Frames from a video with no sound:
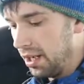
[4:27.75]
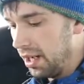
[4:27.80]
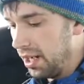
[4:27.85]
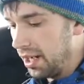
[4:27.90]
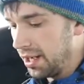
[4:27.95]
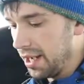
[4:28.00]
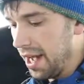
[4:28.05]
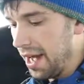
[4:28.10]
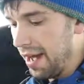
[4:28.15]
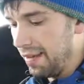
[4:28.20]

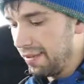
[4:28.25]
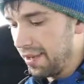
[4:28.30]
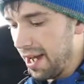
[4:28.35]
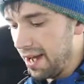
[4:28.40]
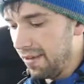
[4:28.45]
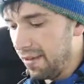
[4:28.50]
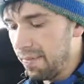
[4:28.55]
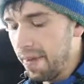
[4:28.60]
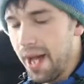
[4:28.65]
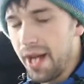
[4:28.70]
To have
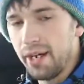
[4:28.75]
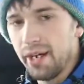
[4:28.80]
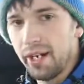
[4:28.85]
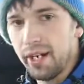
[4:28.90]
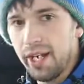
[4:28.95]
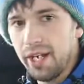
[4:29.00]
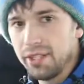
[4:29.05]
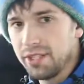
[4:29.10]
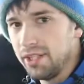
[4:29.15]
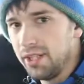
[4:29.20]
kind of a battery
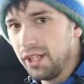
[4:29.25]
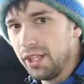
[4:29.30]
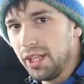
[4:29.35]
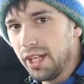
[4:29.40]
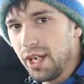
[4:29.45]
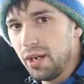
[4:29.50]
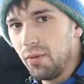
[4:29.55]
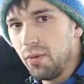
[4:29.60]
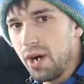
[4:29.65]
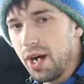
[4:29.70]
gauge so you can
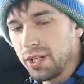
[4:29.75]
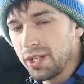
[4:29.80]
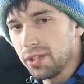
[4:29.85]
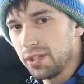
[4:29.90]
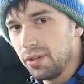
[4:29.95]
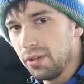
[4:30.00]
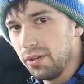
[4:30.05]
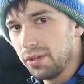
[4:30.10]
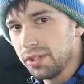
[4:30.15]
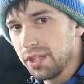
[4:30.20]
kind of watch
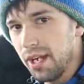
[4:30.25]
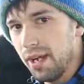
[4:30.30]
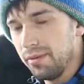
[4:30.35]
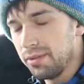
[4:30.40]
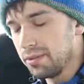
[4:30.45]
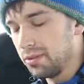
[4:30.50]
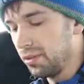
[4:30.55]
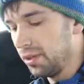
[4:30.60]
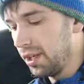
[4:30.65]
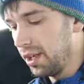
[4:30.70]
it the whole time
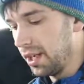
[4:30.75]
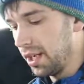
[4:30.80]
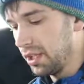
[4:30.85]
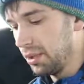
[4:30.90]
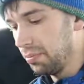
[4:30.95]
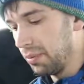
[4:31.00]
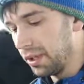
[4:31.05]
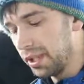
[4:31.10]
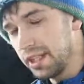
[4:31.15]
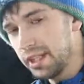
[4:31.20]
is really
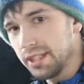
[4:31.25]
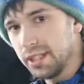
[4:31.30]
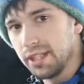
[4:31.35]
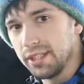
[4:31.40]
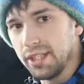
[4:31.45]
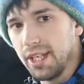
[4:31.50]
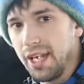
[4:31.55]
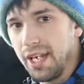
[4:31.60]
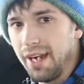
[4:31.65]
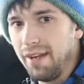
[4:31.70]
nice, but this
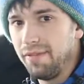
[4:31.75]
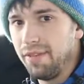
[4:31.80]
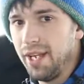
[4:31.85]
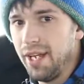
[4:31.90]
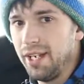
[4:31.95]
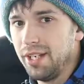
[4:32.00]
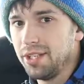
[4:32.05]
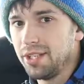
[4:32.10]
doesn't have that.